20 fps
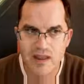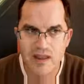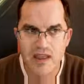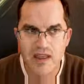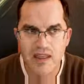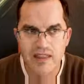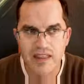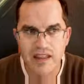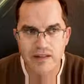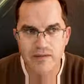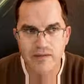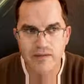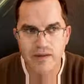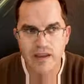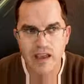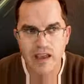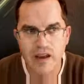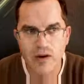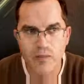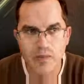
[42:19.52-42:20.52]
Then we
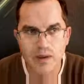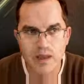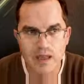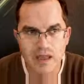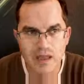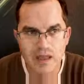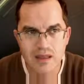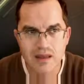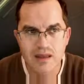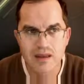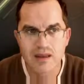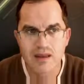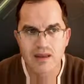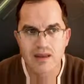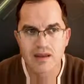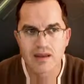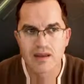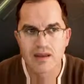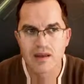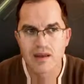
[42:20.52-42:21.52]
have B,
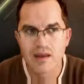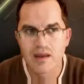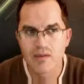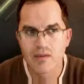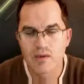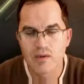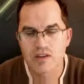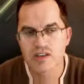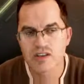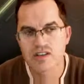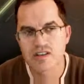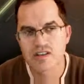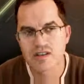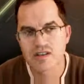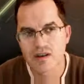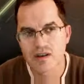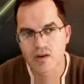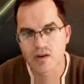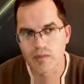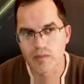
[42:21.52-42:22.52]
which is
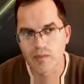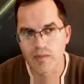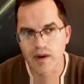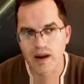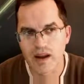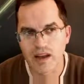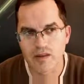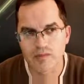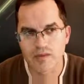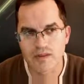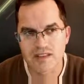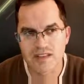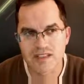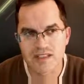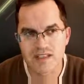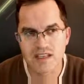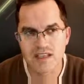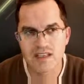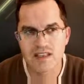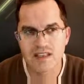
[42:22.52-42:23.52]
combined with
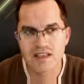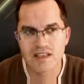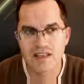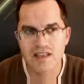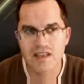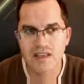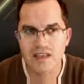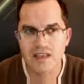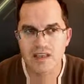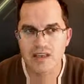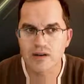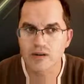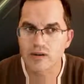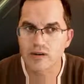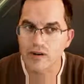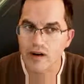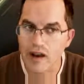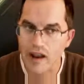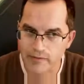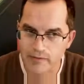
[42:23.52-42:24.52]
C, D, E, or
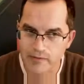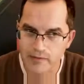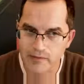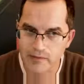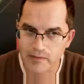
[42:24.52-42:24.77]
F.